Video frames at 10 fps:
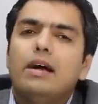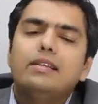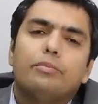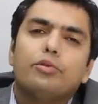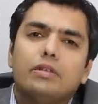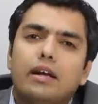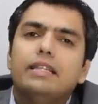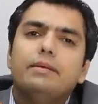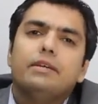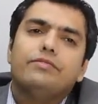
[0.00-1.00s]
is up to
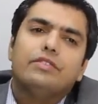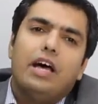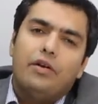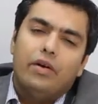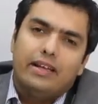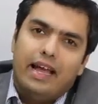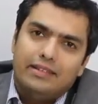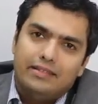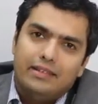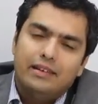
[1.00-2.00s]
33% for thyroid
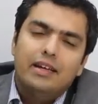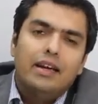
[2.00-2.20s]
cancer.